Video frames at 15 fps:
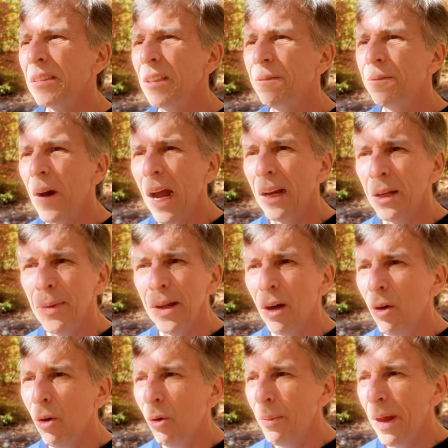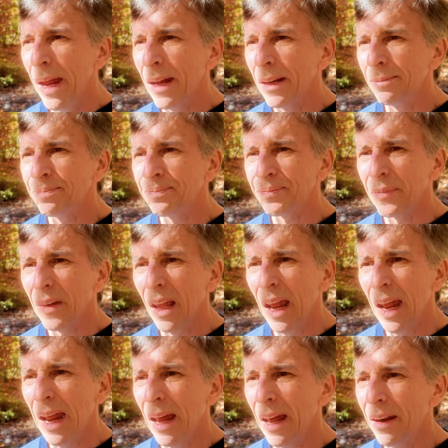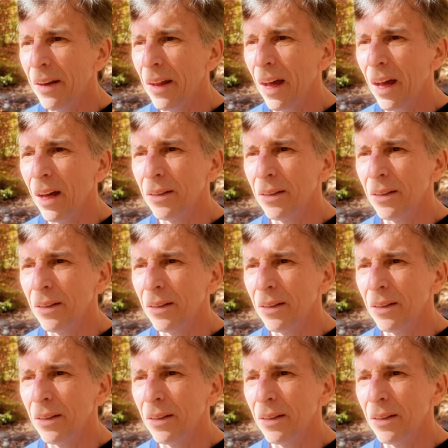And finally be a whole man and